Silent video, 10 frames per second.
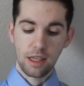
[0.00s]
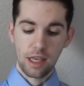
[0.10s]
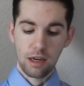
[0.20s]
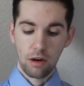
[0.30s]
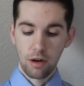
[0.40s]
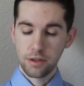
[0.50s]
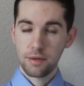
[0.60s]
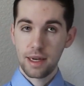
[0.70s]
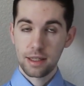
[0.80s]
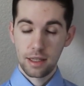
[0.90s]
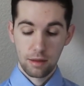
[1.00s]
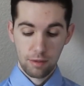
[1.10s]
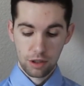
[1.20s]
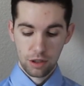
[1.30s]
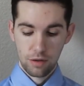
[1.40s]
that they are also exiting the
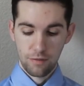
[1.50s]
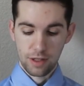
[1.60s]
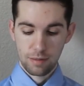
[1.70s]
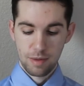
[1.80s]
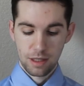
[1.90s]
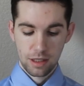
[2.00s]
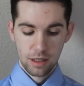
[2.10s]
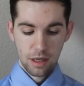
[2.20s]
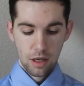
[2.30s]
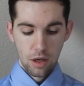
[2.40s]
Russian investments,